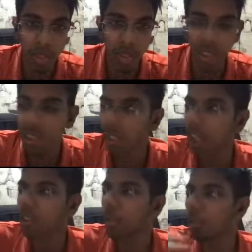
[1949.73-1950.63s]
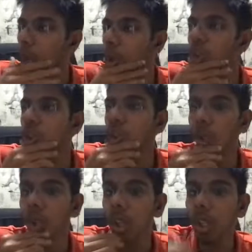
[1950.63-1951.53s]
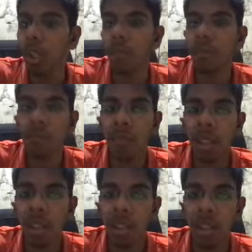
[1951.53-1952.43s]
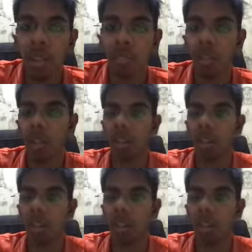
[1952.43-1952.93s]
Just get the pawns rolling. We